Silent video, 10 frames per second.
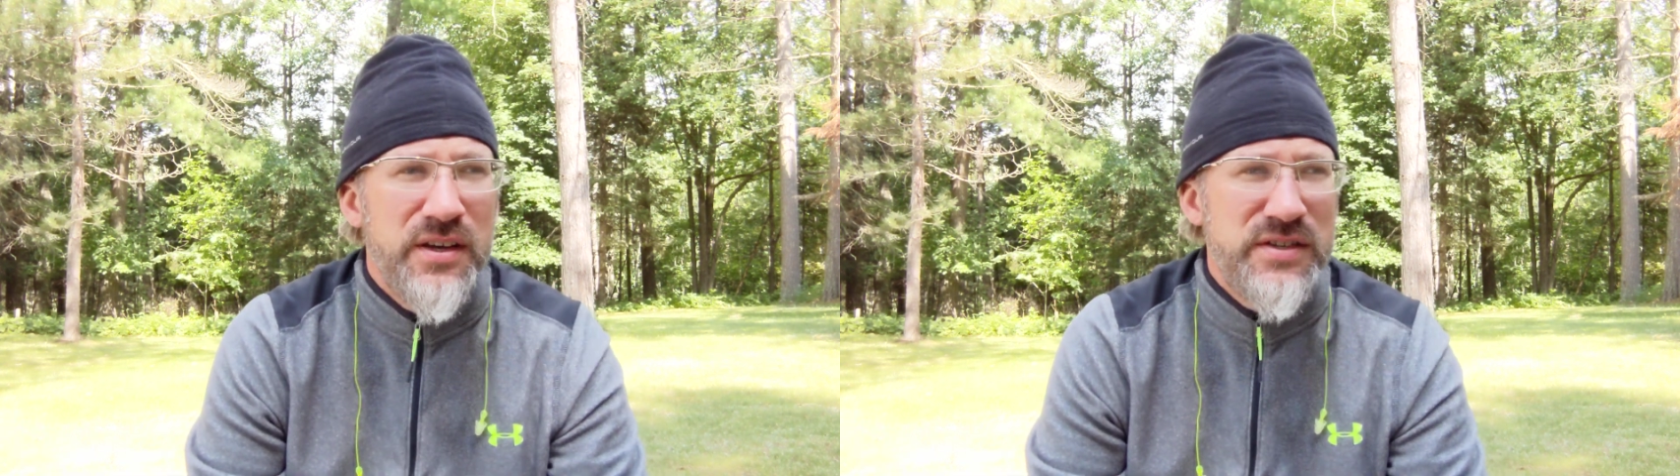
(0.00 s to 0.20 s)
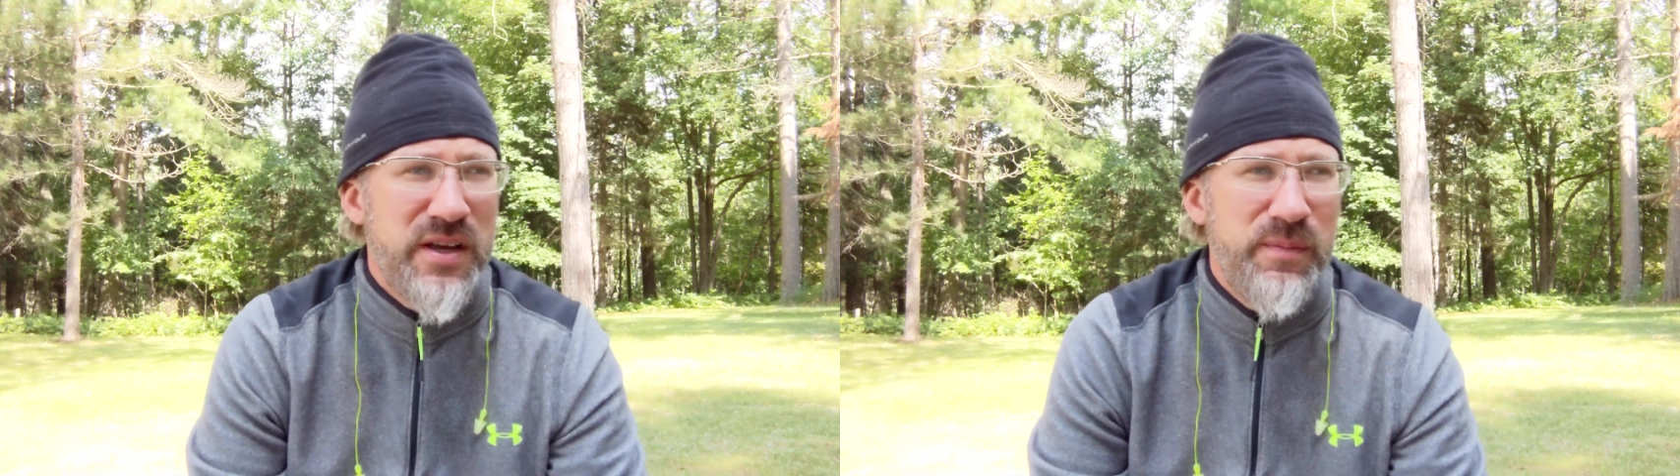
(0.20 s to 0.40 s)

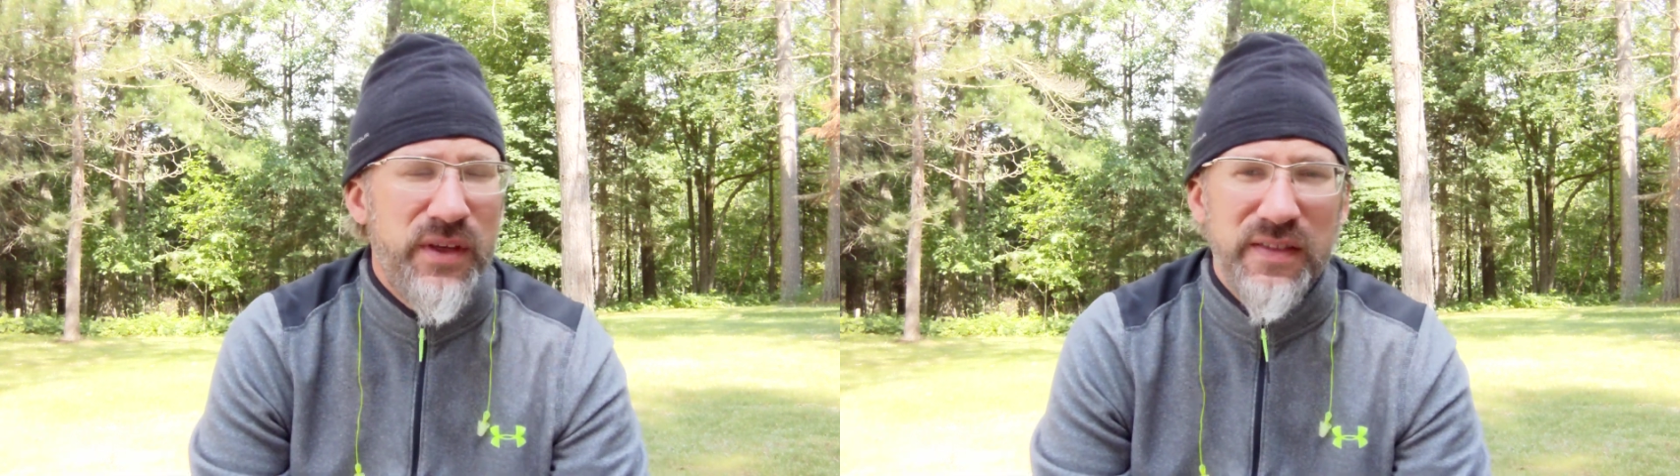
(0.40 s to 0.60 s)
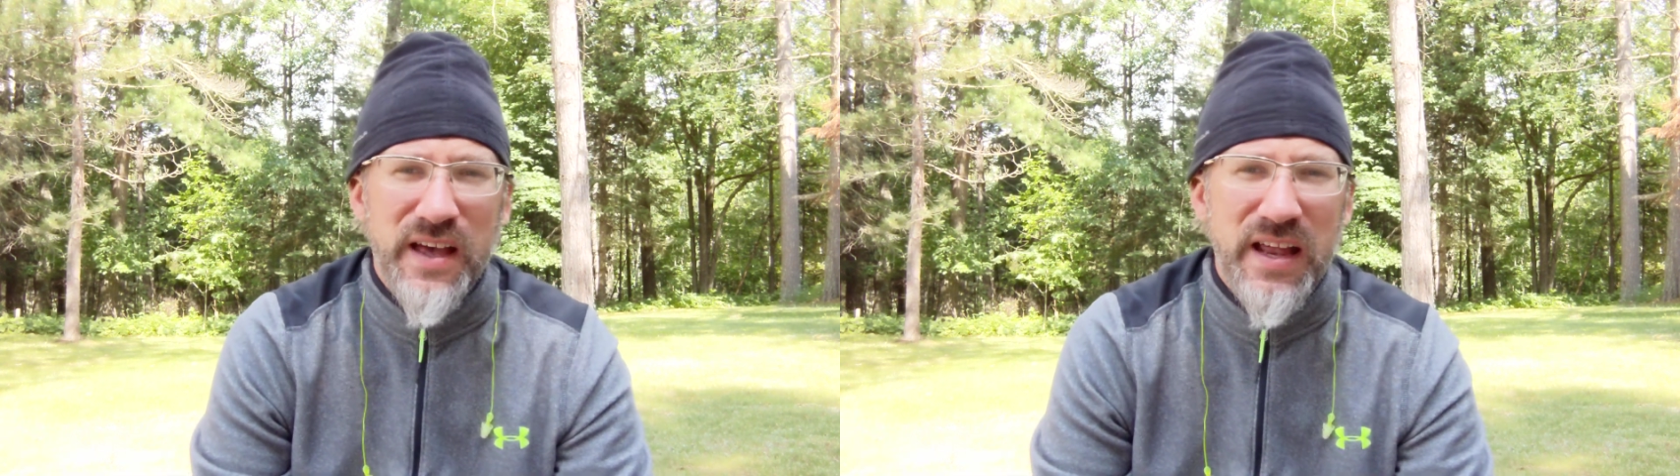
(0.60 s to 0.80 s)

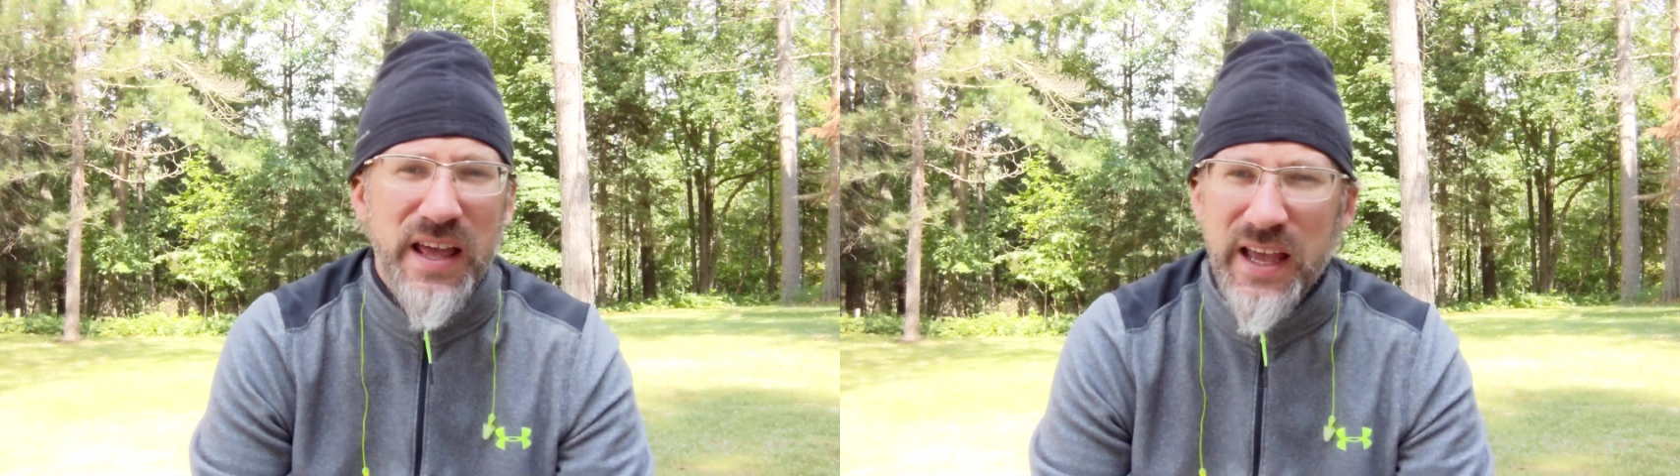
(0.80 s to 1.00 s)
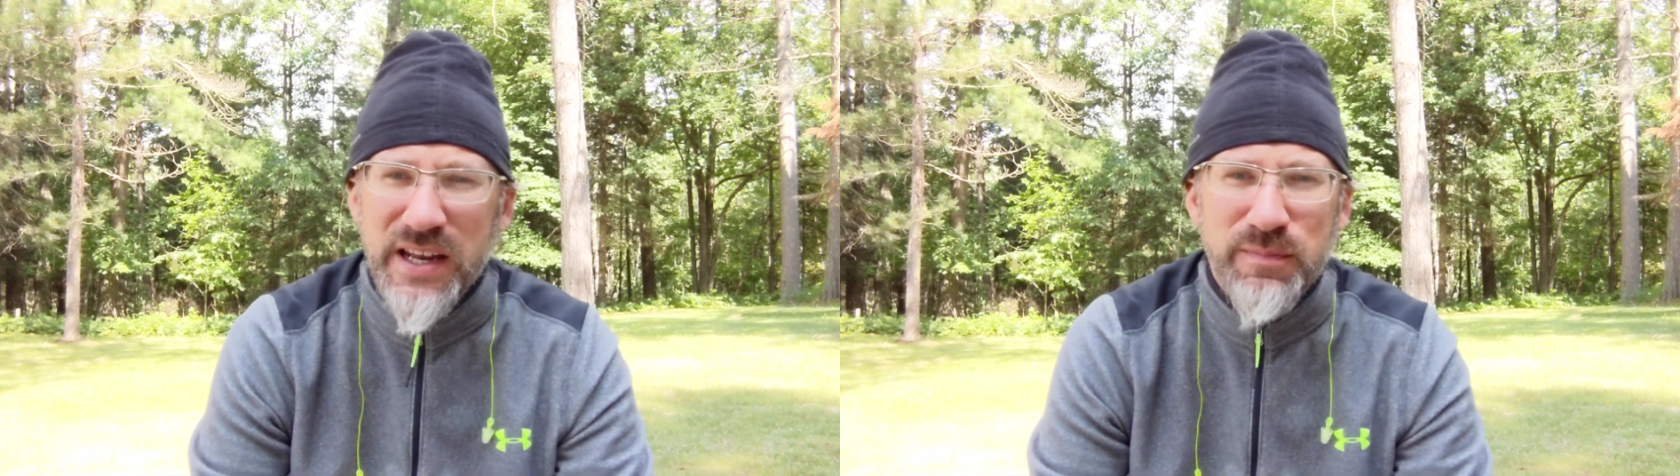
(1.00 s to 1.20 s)
something that
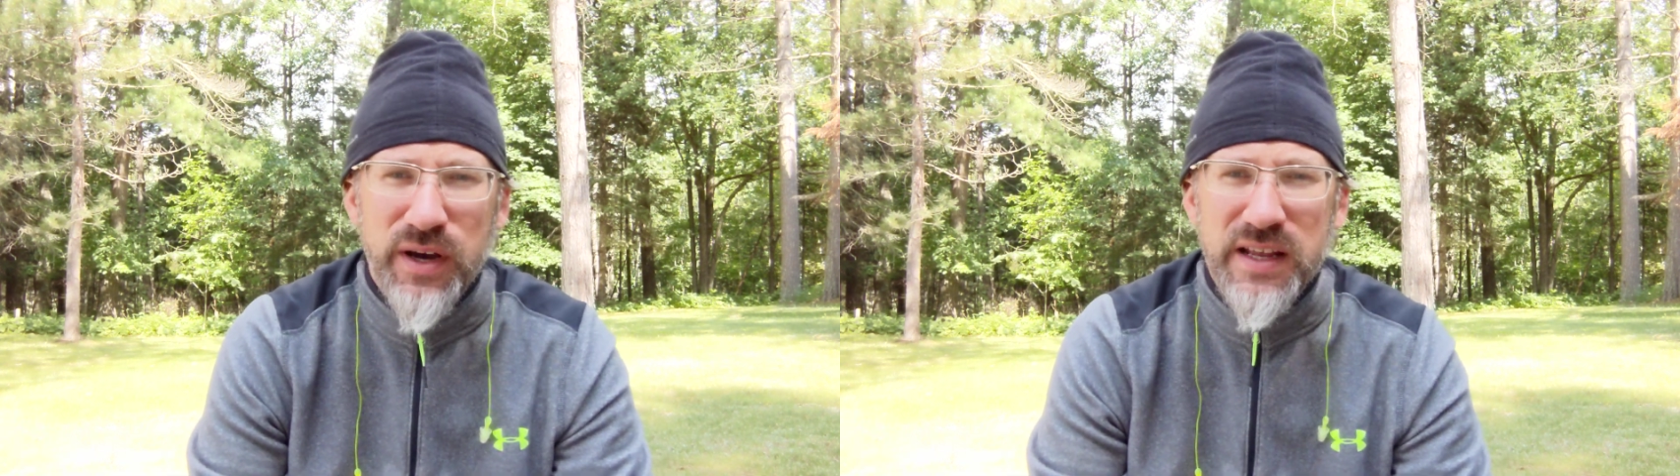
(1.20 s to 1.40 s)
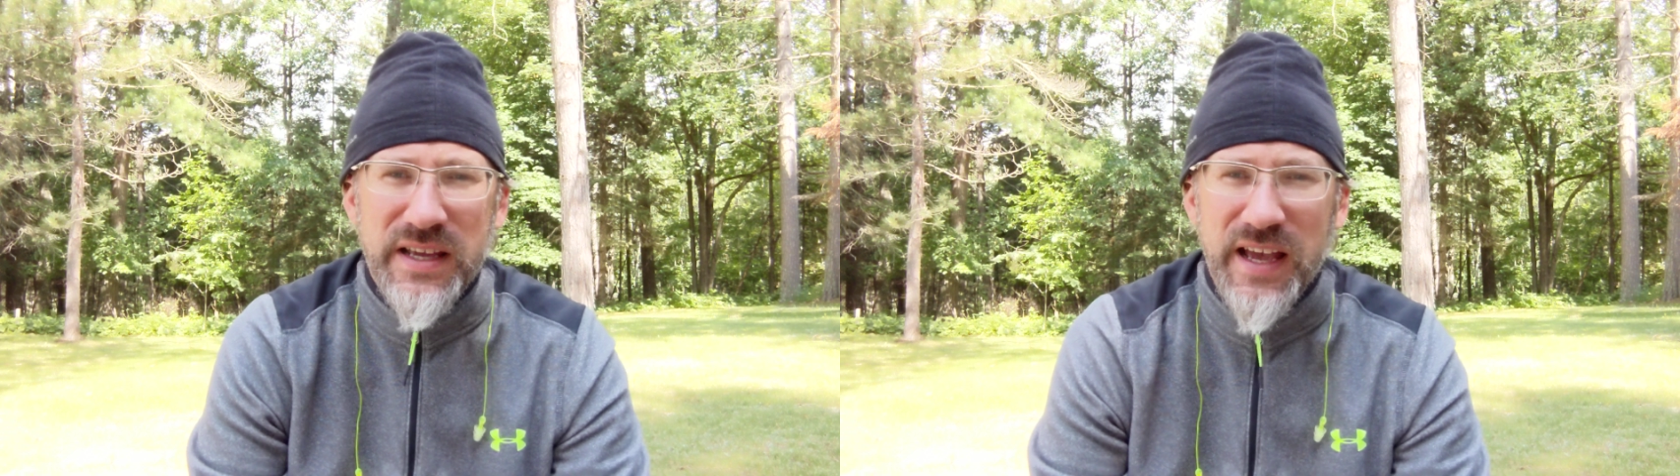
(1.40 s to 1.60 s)
anybody,